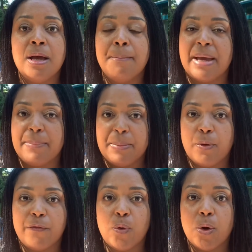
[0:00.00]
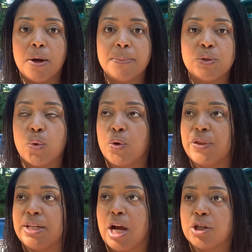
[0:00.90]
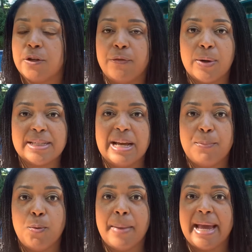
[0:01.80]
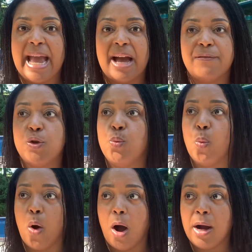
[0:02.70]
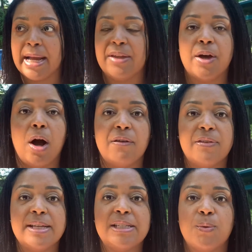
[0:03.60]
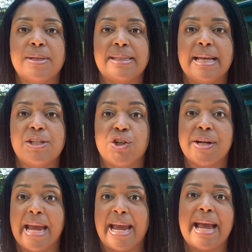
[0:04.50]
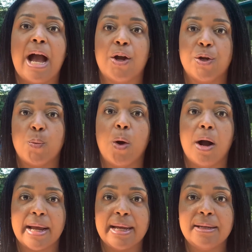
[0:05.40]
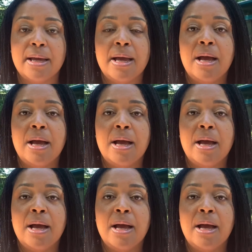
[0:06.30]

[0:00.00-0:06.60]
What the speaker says: may be performed, or the doctor, for example, may have you walk in the office to assess your gait, how you're walking,